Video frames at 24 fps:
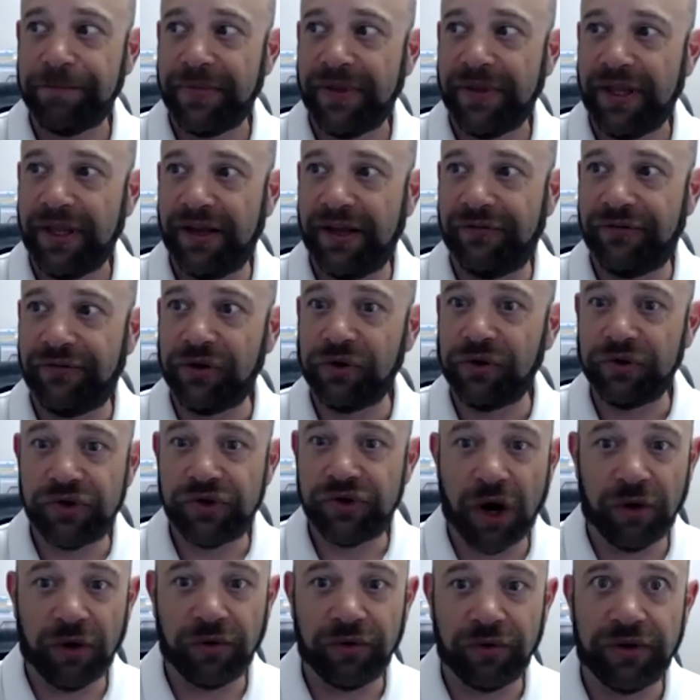if you
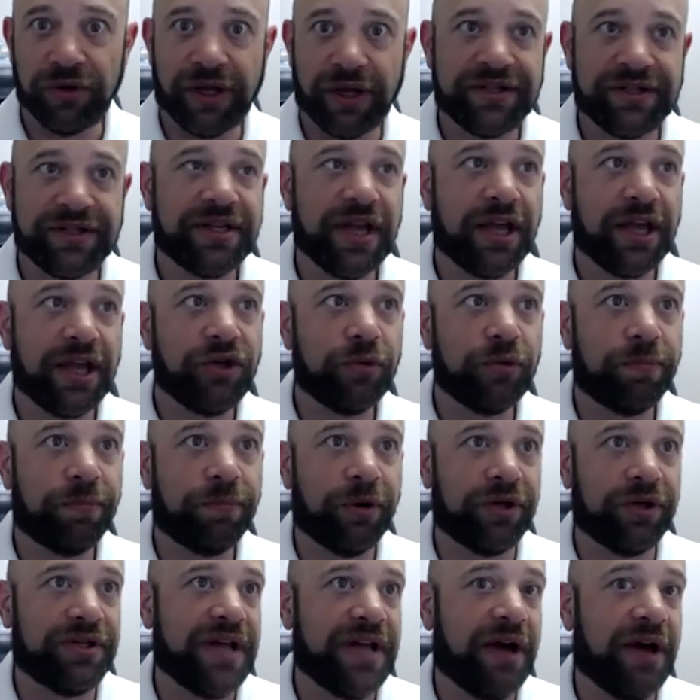don't, let's say you
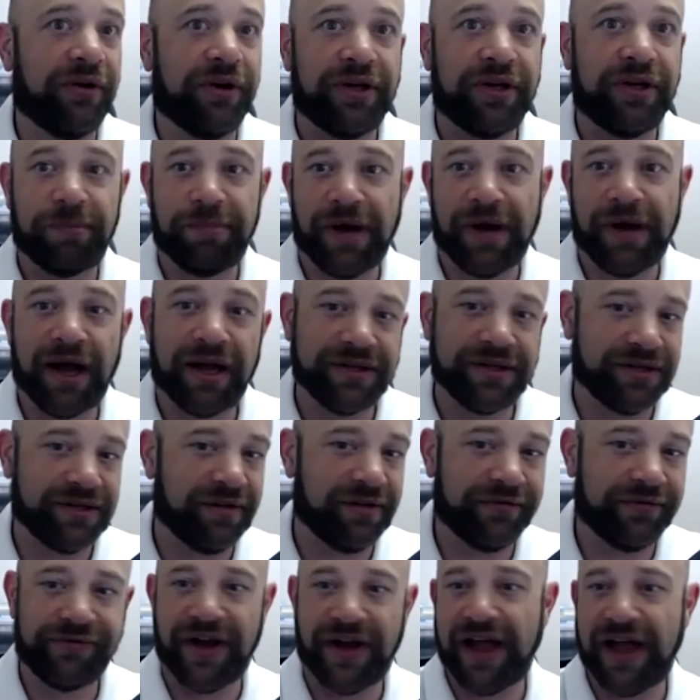put down a deposit
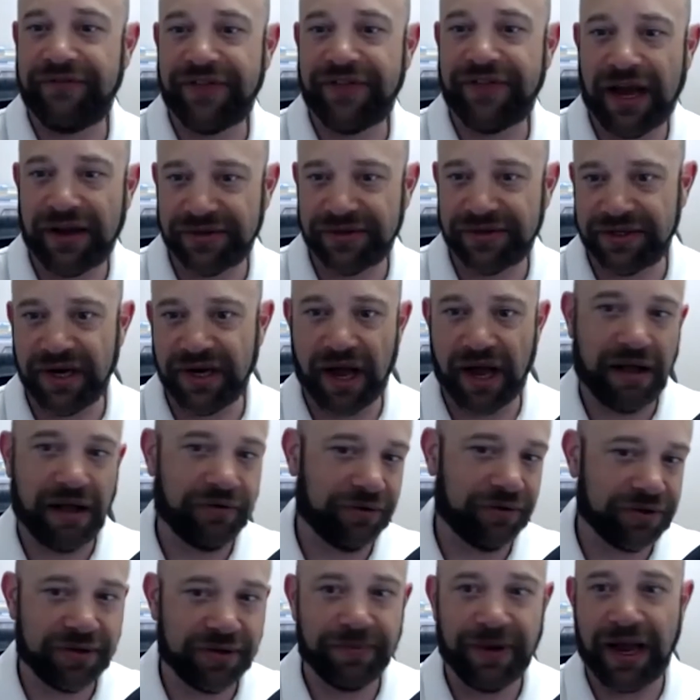of
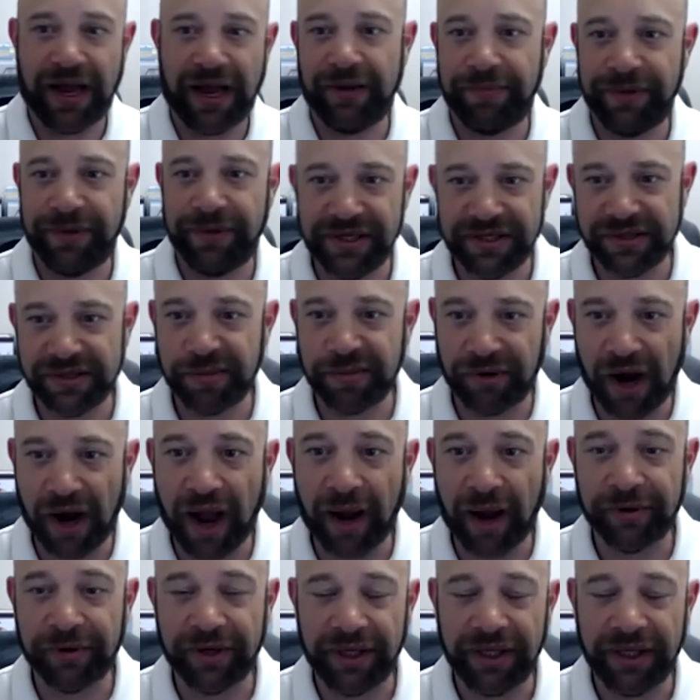$5,000 to buy a piece of
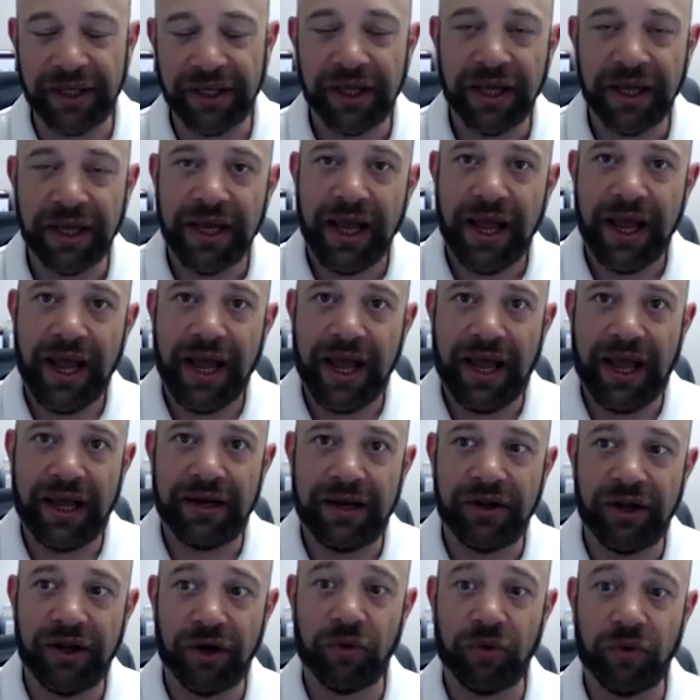property
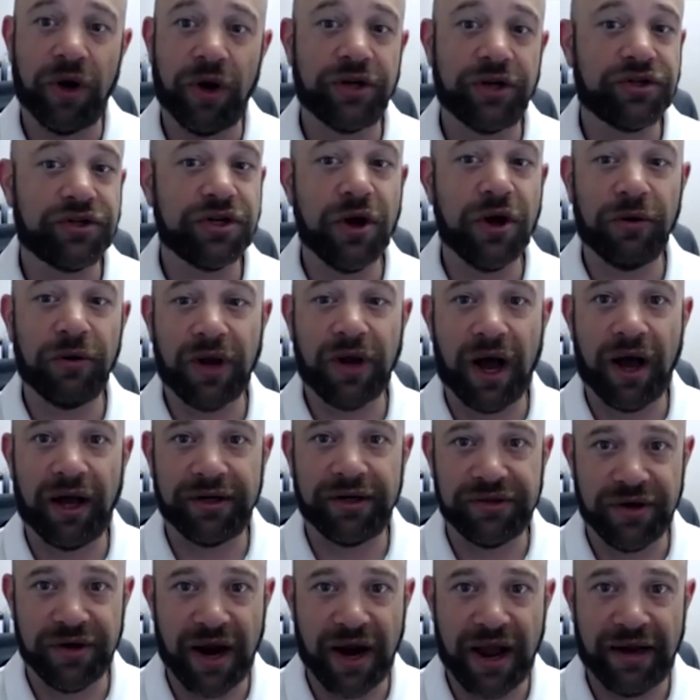and there was no
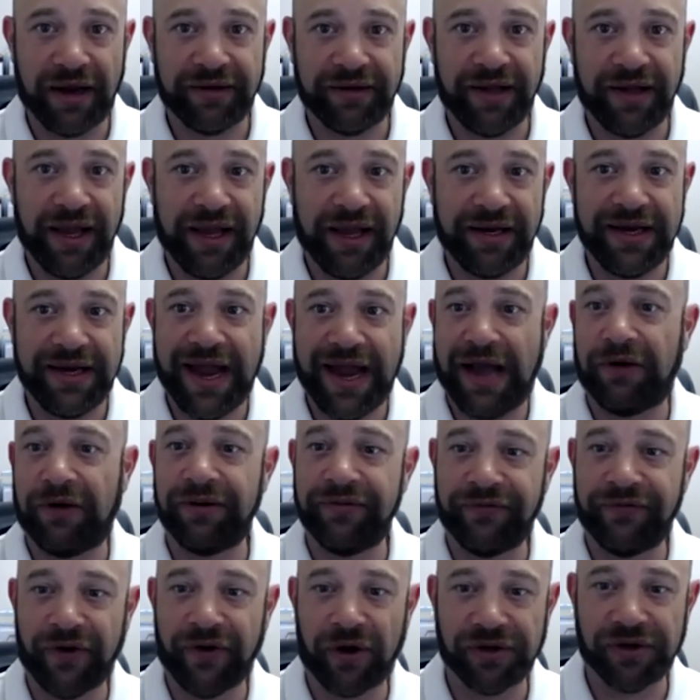contract and now
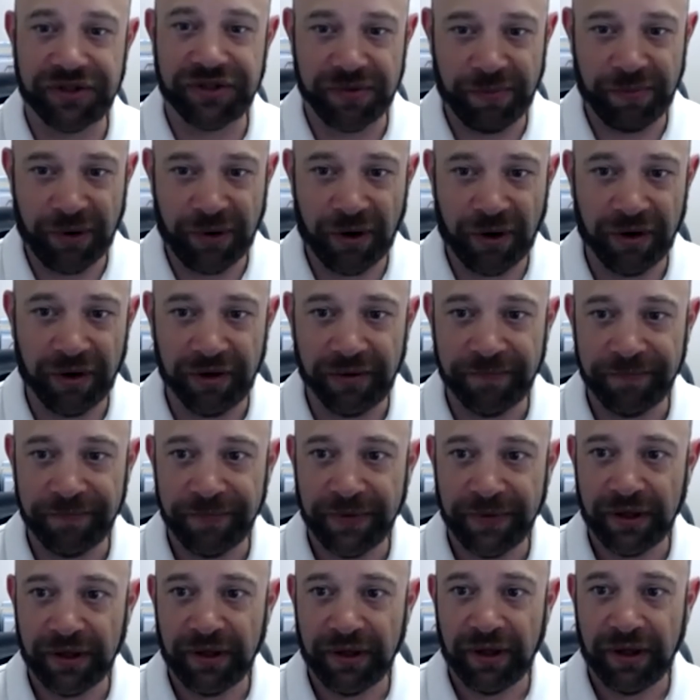it falls apart.
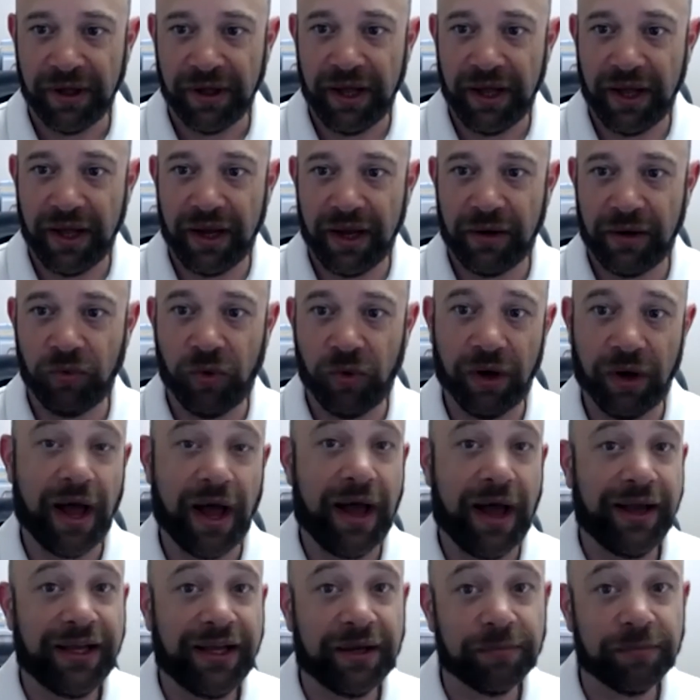Well,
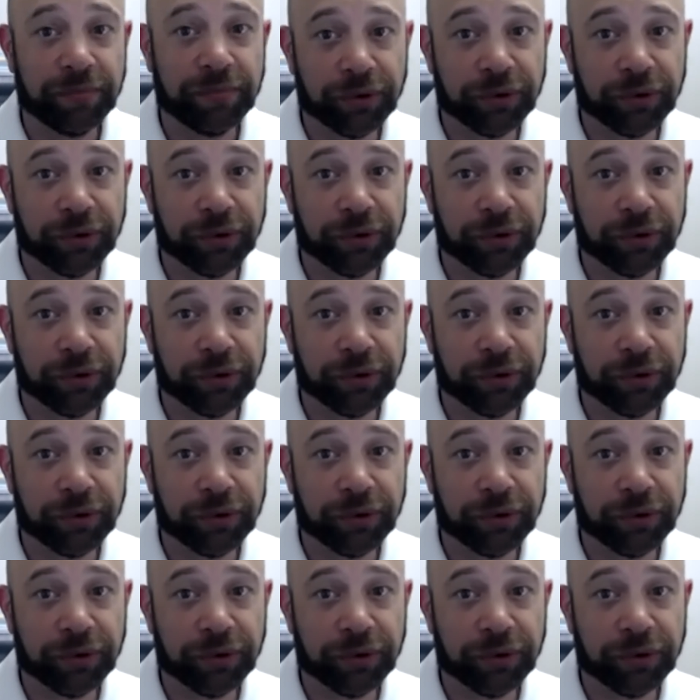I can